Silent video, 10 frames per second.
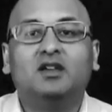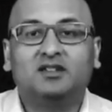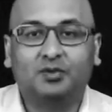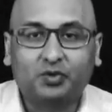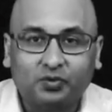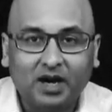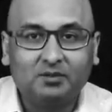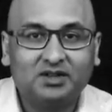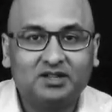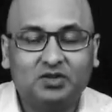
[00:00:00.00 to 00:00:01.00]
Subscribe
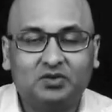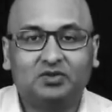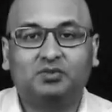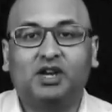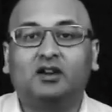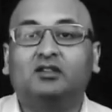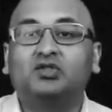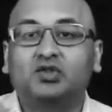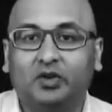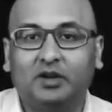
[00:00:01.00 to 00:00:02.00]
to this YouTube channel,
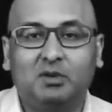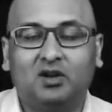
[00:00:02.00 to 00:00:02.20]
join me